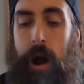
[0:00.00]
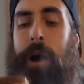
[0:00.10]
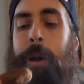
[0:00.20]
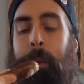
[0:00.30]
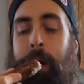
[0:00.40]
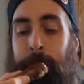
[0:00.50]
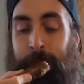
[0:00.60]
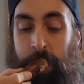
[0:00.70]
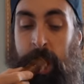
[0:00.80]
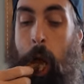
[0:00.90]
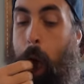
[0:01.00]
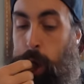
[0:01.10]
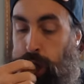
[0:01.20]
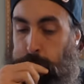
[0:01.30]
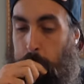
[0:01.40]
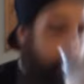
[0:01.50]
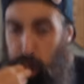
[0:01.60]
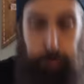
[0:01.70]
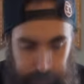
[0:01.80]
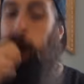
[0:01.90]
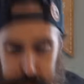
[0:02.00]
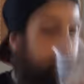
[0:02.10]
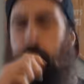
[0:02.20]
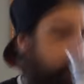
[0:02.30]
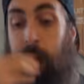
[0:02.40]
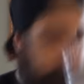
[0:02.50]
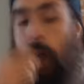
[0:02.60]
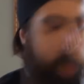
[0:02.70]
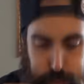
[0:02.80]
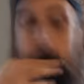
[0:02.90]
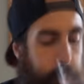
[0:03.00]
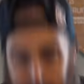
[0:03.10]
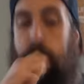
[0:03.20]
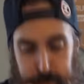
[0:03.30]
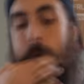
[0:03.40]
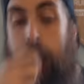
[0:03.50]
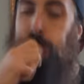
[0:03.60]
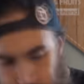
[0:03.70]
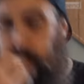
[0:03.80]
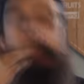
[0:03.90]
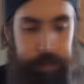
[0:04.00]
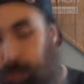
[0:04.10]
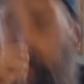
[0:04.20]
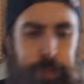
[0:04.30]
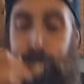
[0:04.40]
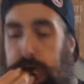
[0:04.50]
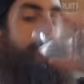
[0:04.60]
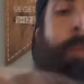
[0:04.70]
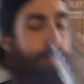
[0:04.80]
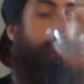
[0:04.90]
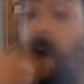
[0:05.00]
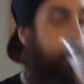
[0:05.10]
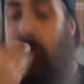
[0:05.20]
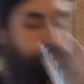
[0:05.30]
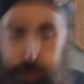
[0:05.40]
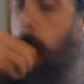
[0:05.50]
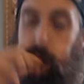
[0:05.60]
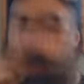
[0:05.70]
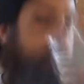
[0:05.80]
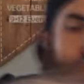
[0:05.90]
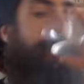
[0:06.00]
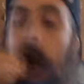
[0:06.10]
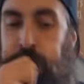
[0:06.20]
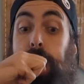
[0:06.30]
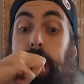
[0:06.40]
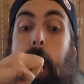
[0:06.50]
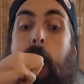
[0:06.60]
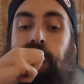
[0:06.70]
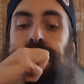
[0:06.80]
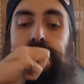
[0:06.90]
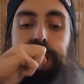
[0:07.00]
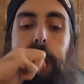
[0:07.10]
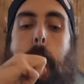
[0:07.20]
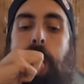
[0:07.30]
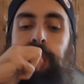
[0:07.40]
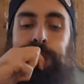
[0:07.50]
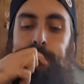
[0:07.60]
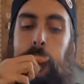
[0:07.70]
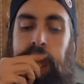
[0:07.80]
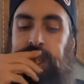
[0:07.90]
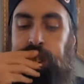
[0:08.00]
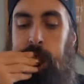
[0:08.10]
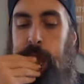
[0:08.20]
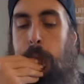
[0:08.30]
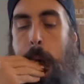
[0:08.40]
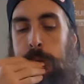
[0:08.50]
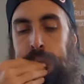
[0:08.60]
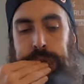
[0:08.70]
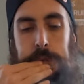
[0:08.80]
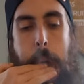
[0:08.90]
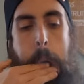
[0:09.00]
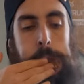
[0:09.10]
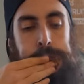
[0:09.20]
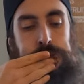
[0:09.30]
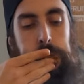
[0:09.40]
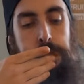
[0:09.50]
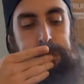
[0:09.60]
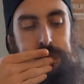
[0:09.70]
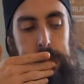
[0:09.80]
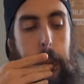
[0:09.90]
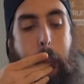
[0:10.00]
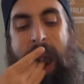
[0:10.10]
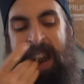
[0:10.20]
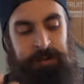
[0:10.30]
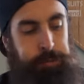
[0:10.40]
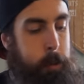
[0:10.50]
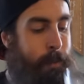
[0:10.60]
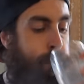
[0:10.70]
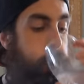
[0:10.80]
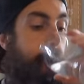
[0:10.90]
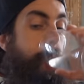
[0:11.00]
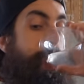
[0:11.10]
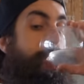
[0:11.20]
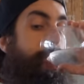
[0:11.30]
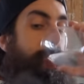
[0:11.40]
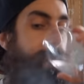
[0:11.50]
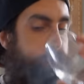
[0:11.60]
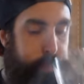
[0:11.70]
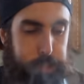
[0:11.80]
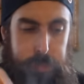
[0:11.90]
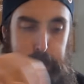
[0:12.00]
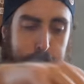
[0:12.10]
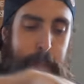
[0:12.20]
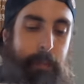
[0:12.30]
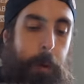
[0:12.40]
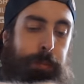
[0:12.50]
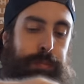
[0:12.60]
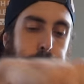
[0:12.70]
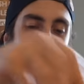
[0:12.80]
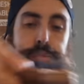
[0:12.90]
Ooh, careful there, son. Don't want to choke to death. Anyway, the more astute you might have noticed, I'm eating a little bit quicker than usual. And I mean, normally with food challenges in restaurants, I like to talk to the